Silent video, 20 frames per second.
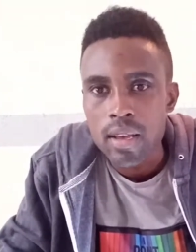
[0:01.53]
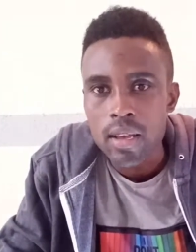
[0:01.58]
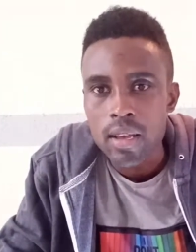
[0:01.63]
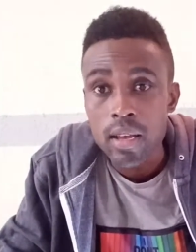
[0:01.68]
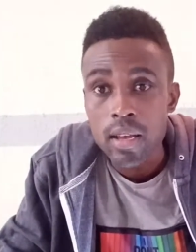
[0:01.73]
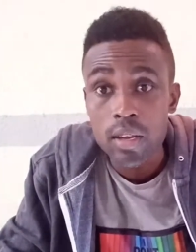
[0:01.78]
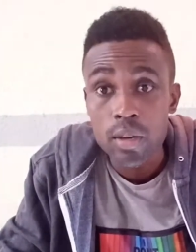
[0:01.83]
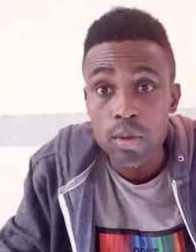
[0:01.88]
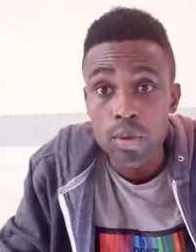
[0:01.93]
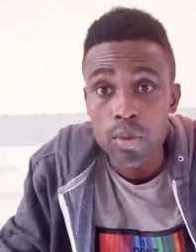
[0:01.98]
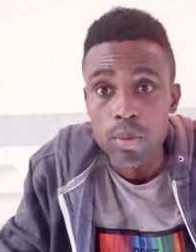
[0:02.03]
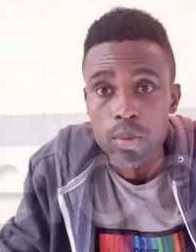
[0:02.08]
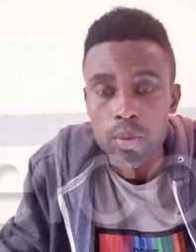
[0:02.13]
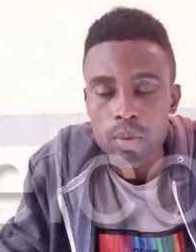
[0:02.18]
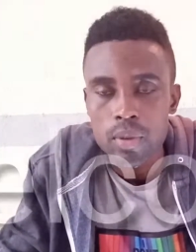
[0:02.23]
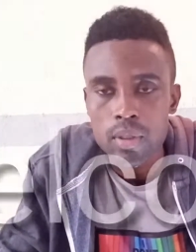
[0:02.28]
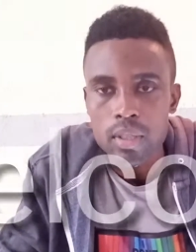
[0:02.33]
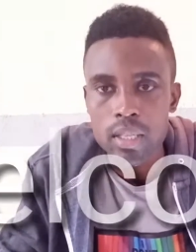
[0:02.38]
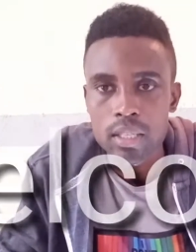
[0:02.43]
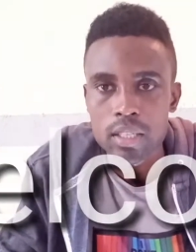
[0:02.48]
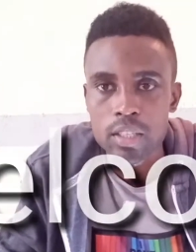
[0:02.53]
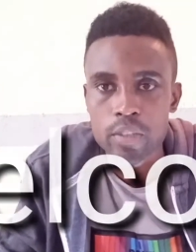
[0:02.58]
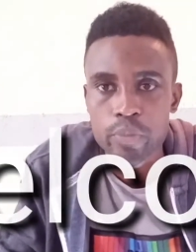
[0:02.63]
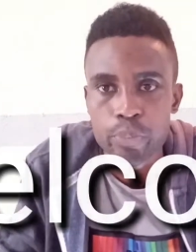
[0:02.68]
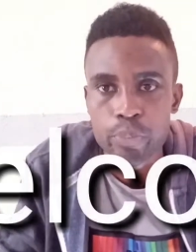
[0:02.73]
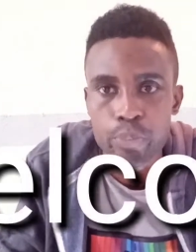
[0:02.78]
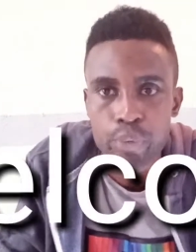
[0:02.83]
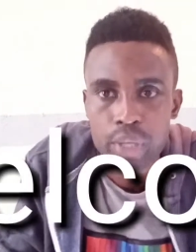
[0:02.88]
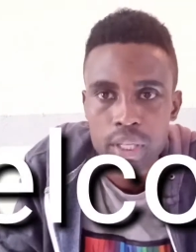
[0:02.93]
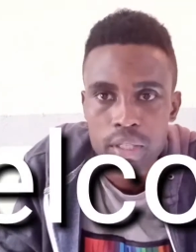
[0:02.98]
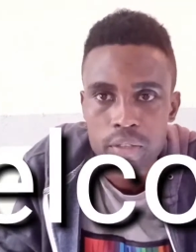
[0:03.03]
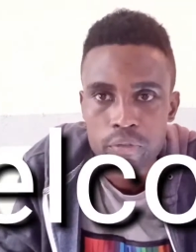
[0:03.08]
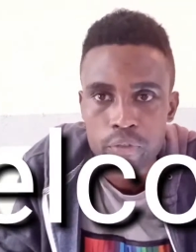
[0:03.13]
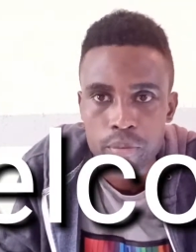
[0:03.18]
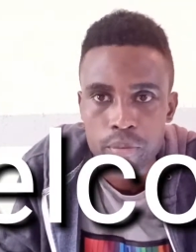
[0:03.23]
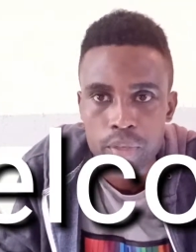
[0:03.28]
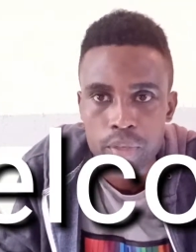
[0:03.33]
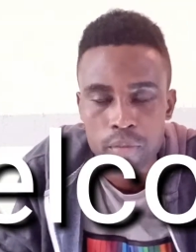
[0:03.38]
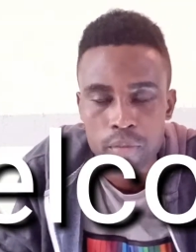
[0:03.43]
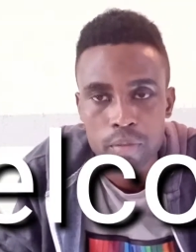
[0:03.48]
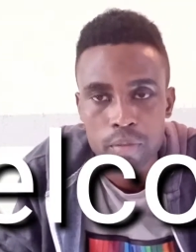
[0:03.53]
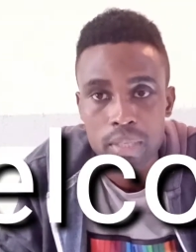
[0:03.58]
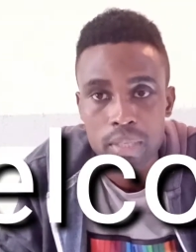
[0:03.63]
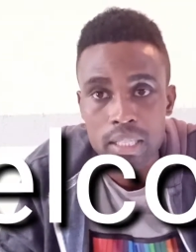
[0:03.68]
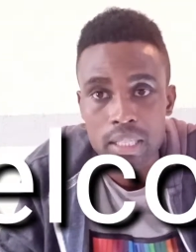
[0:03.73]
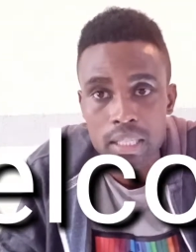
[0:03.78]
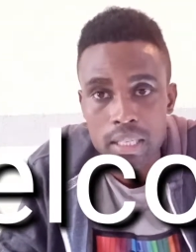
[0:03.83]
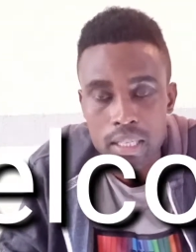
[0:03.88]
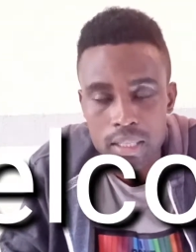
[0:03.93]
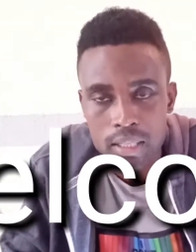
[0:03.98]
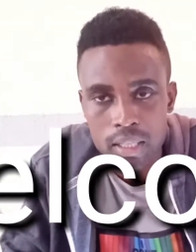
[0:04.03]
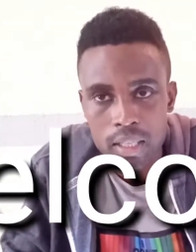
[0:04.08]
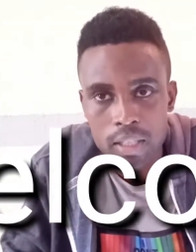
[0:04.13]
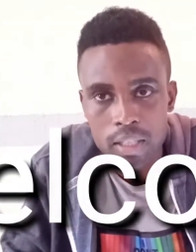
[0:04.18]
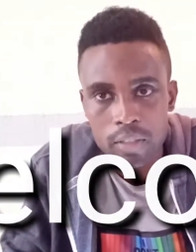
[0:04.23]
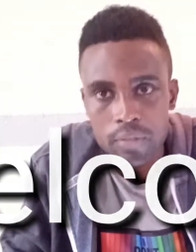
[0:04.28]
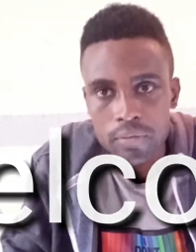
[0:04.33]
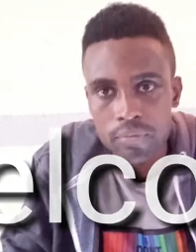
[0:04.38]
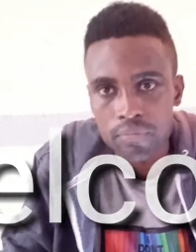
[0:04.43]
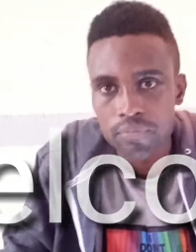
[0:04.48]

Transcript: Hello, this is Prince from Igbo Made Easy,